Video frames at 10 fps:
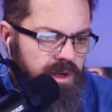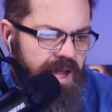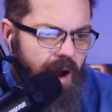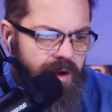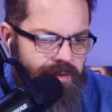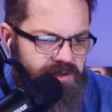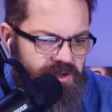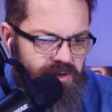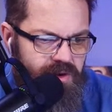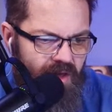"you allow
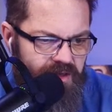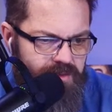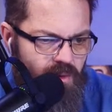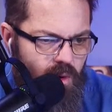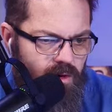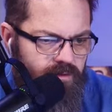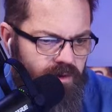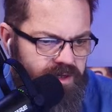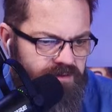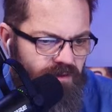him to do nothing more
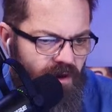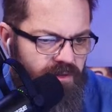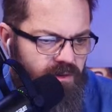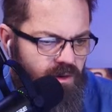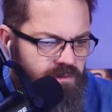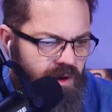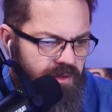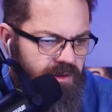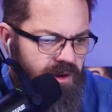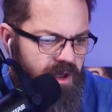for his father or
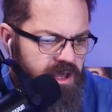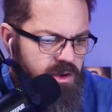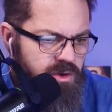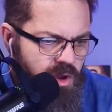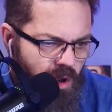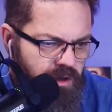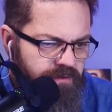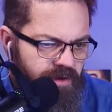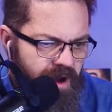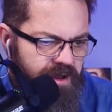mother. You
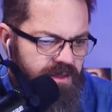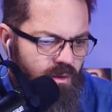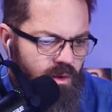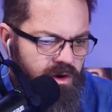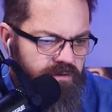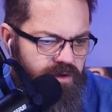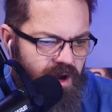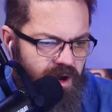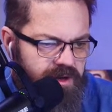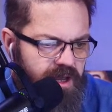nullify the word
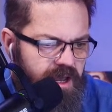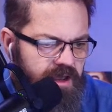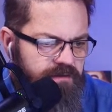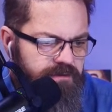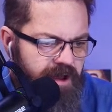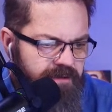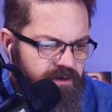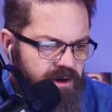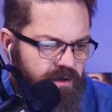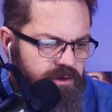of God in
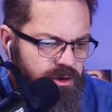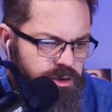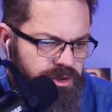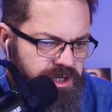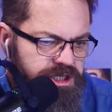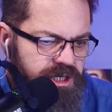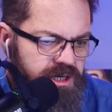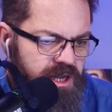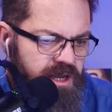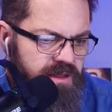favor of your
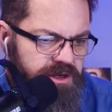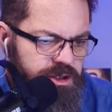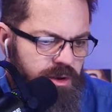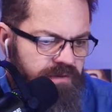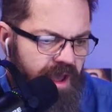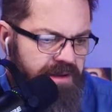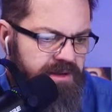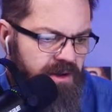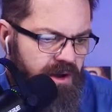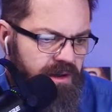tradition that you have
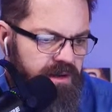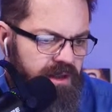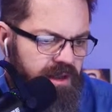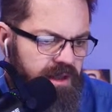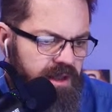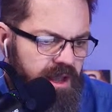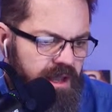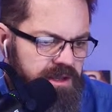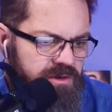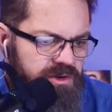handed on.
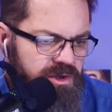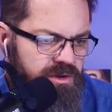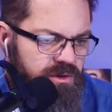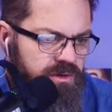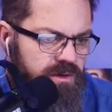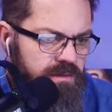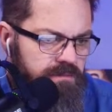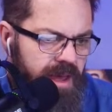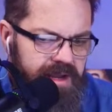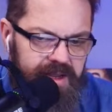And you do
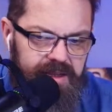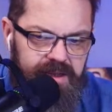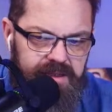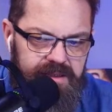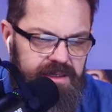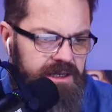many